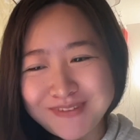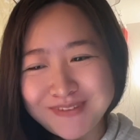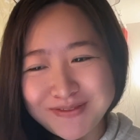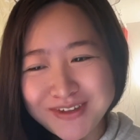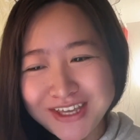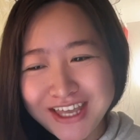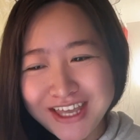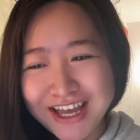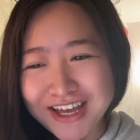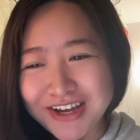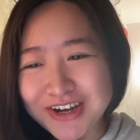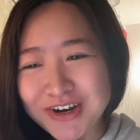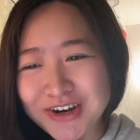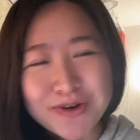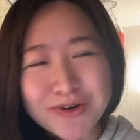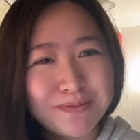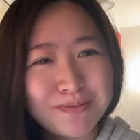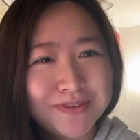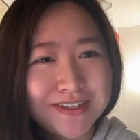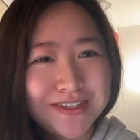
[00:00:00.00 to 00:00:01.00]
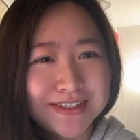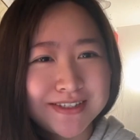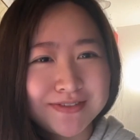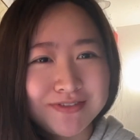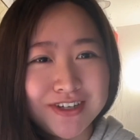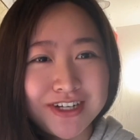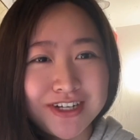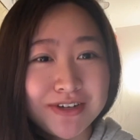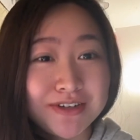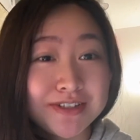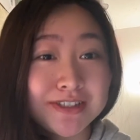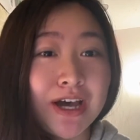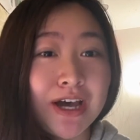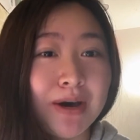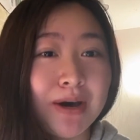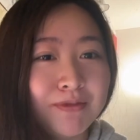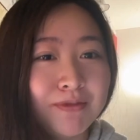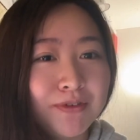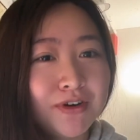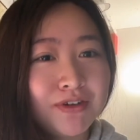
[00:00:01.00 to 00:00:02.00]
But yeah, I hope this video is
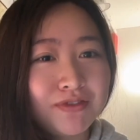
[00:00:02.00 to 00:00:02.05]
helpful.